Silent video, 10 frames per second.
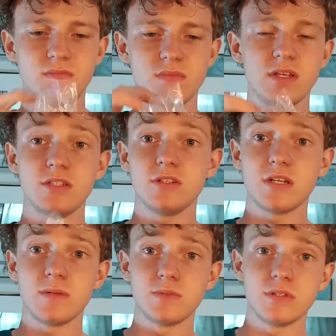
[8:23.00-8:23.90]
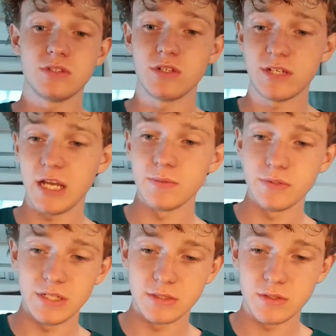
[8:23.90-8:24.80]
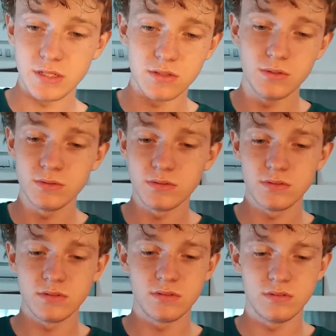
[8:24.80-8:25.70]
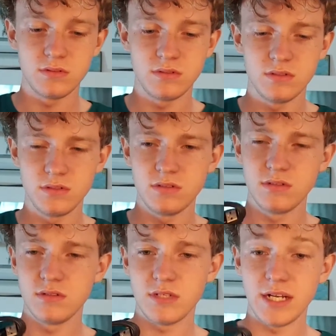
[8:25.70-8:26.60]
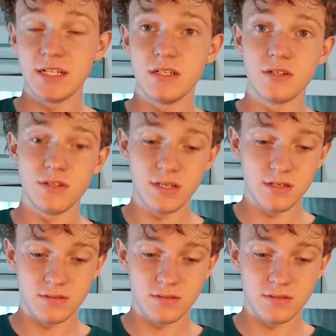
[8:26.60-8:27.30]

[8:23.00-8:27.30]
Okay, so it comes with its own cable. That's quite cool. I didn't know that.